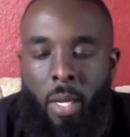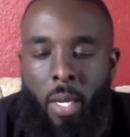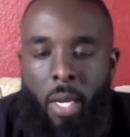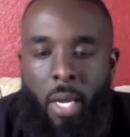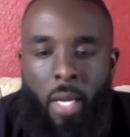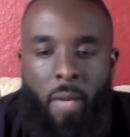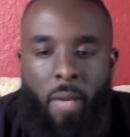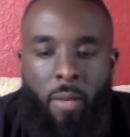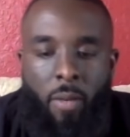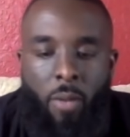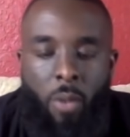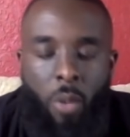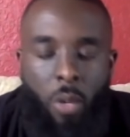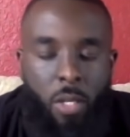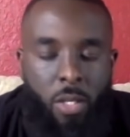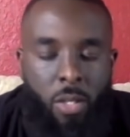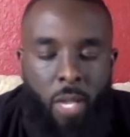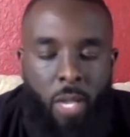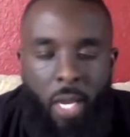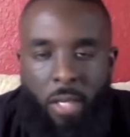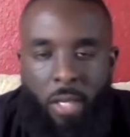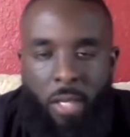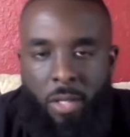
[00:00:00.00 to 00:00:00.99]
And of course, you
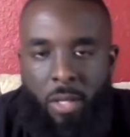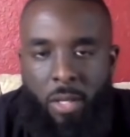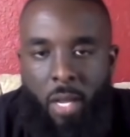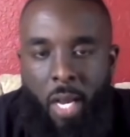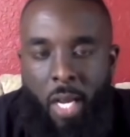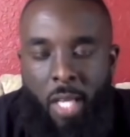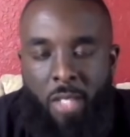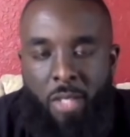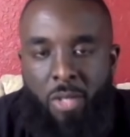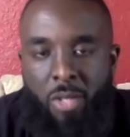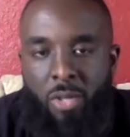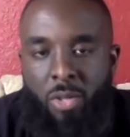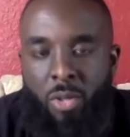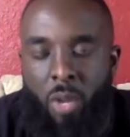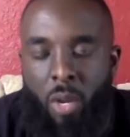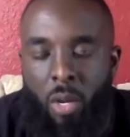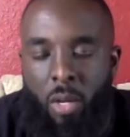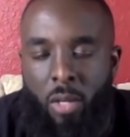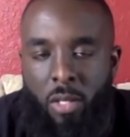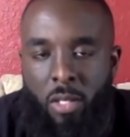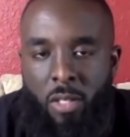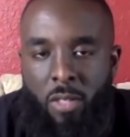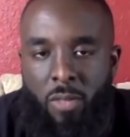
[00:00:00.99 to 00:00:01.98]
had your
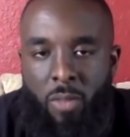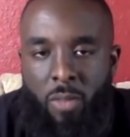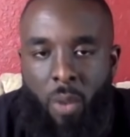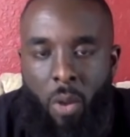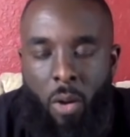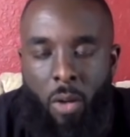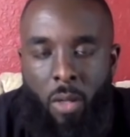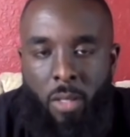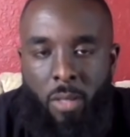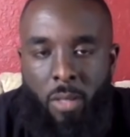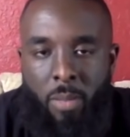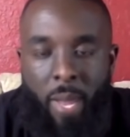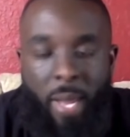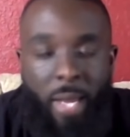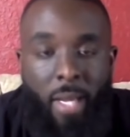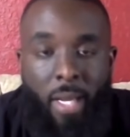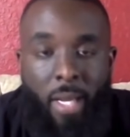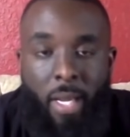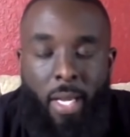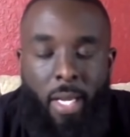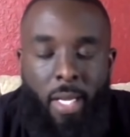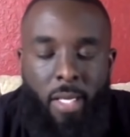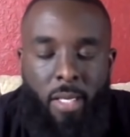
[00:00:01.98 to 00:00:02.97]
struggles as far as making
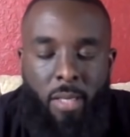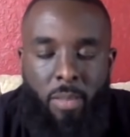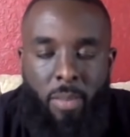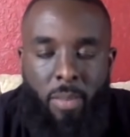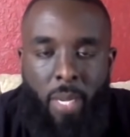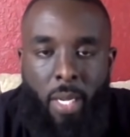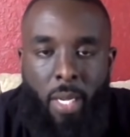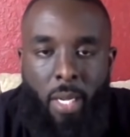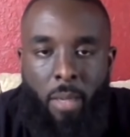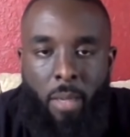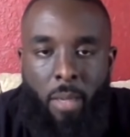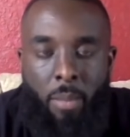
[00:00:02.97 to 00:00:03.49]
ends meet.